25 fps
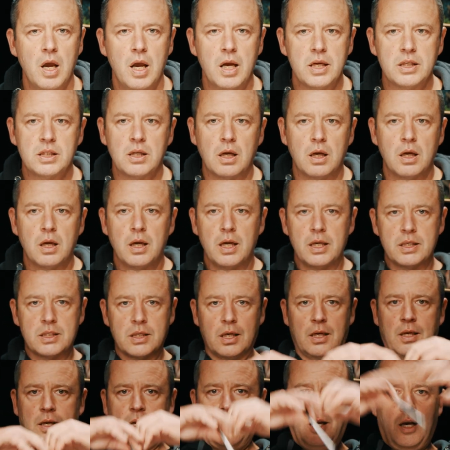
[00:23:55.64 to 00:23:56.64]
It's
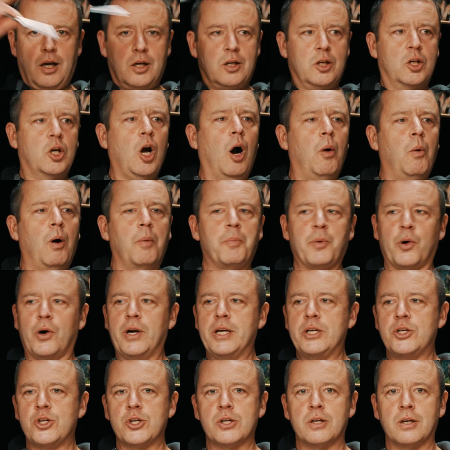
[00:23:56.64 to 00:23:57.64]
a
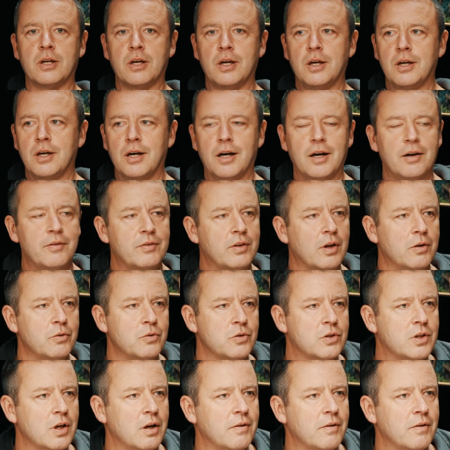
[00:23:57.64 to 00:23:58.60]
cooperation of those